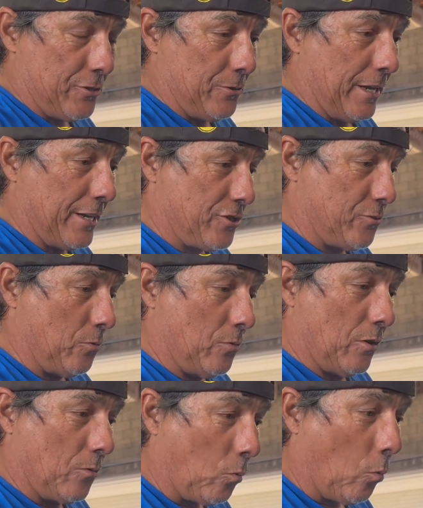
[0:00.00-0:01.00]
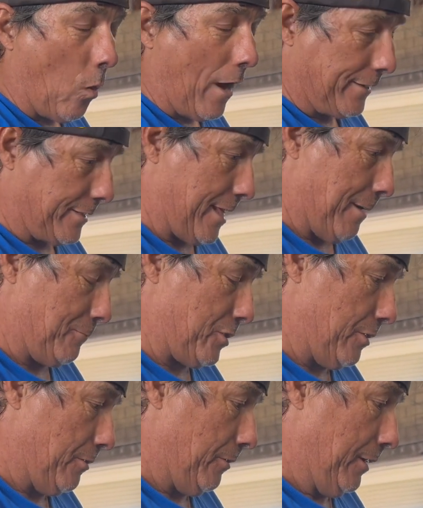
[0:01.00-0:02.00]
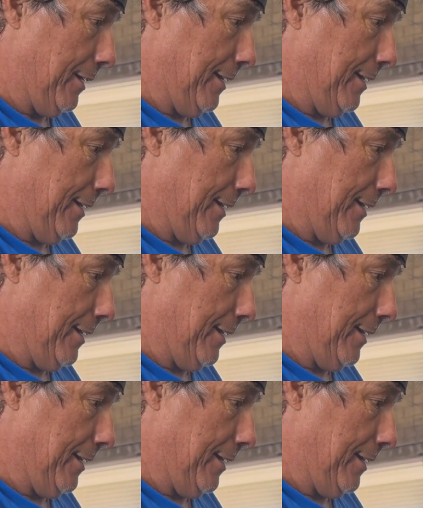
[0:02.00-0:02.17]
you want them to,